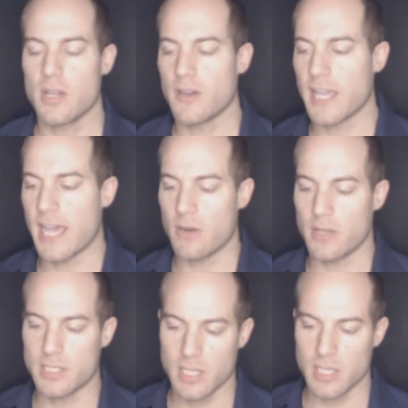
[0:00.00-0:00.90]
Okay, how do
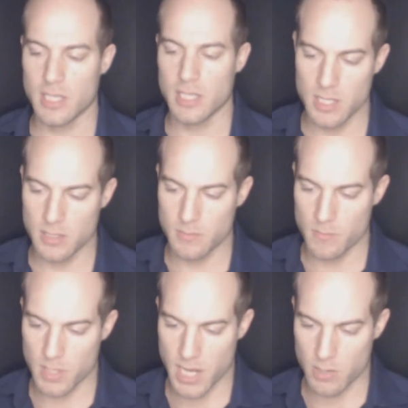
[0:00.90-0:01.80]
I take the idea?
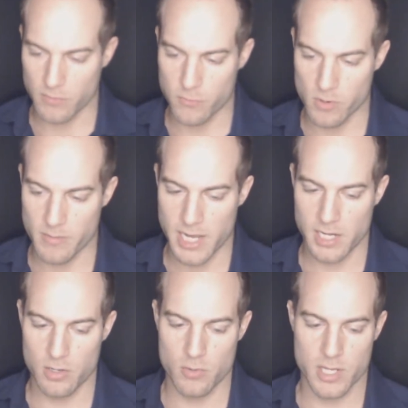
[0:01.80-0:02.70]
How do I format
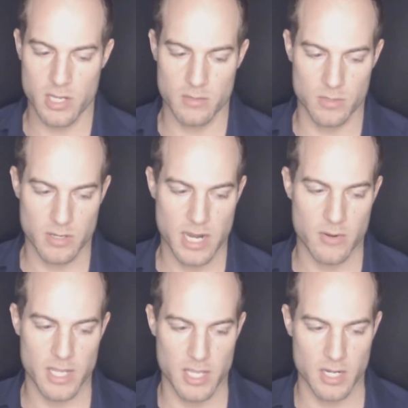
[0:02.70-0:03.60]
it into a Kindle book? How
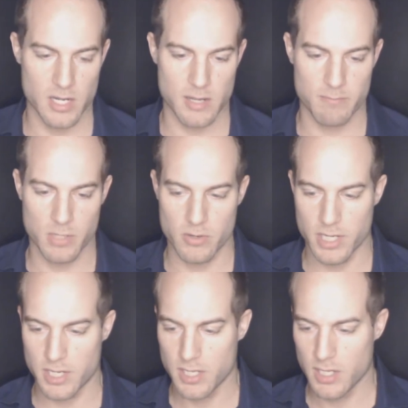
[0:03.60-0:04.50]
do I get it
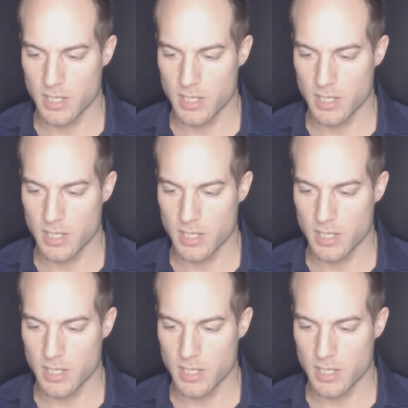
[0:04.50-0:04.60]
uploaded?